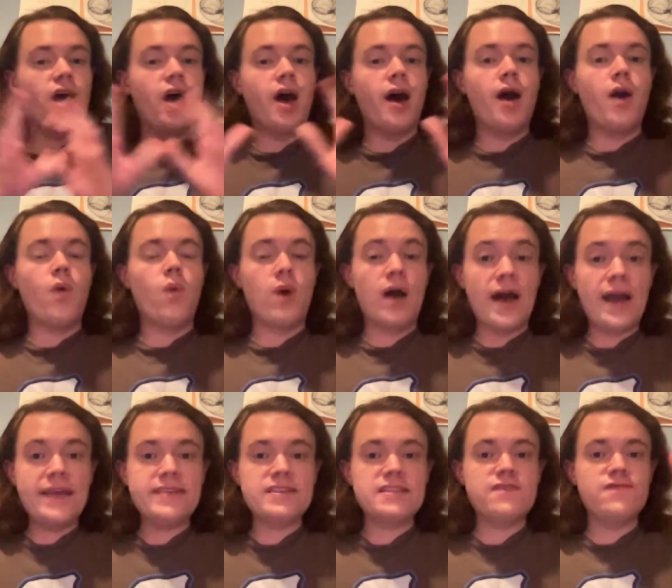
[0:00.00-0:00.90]

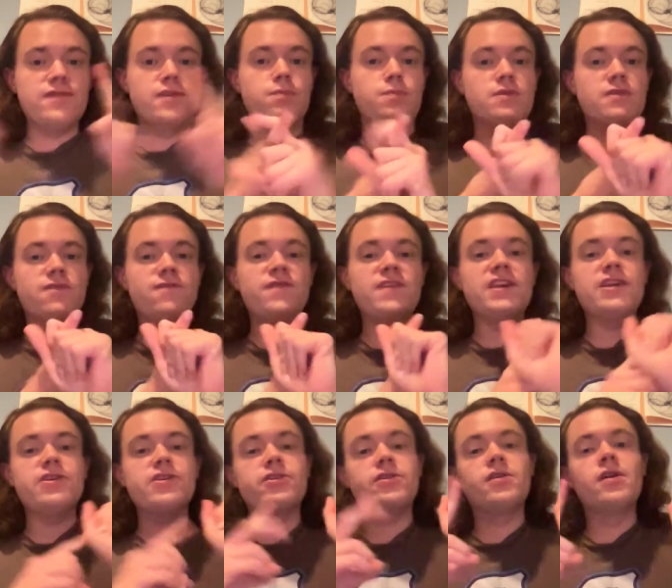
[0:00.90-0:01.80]
Weisz is filled with
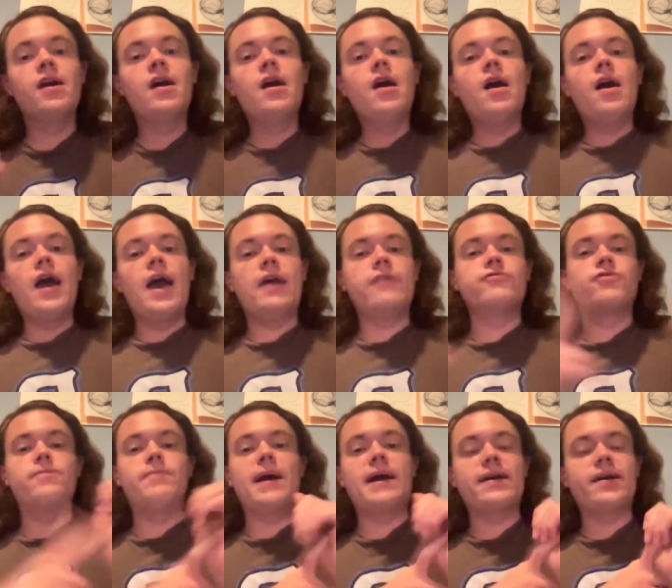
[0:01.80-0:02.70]
fear and
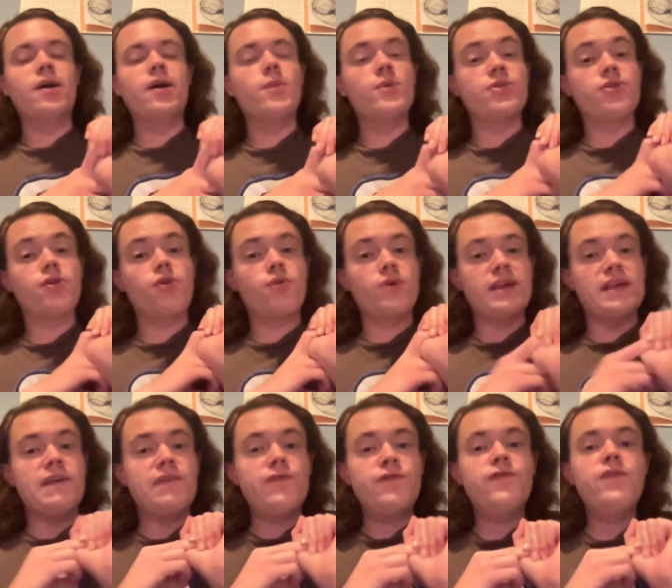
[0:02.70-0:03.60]
Rebecca with
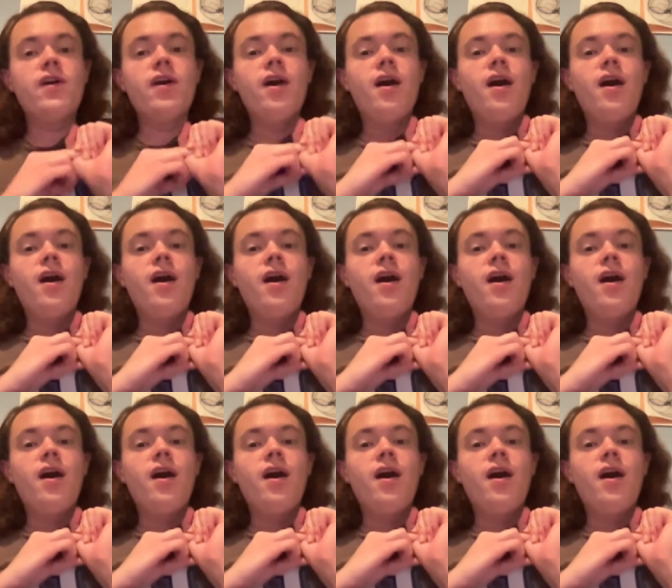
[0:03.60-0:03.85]
grief.